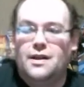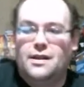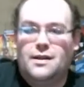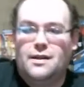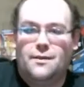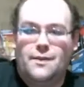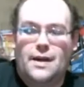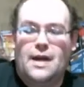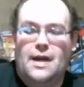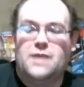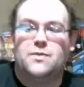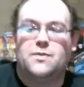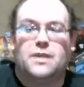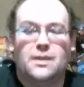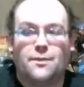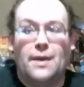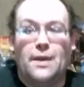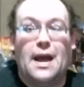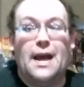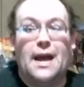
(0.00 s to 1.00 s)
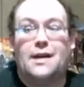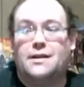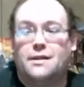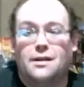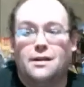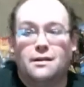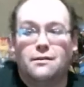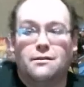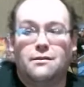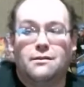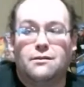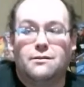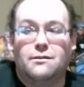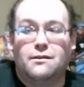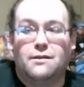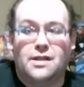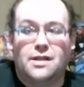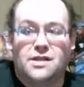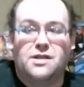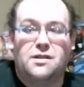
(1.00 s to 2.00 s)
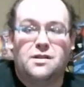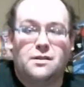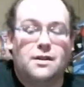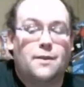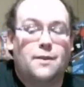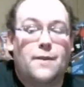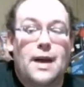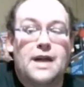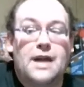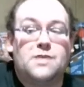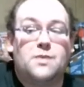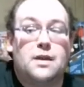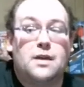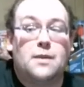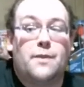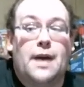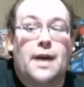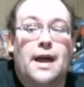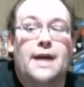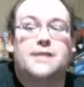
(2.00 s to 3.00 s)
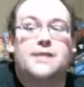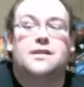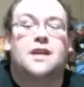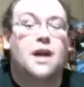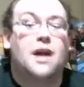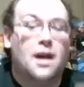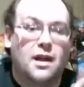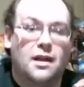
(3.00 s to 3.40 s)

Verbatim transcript: the past, but the past, you know, let's the past be the past.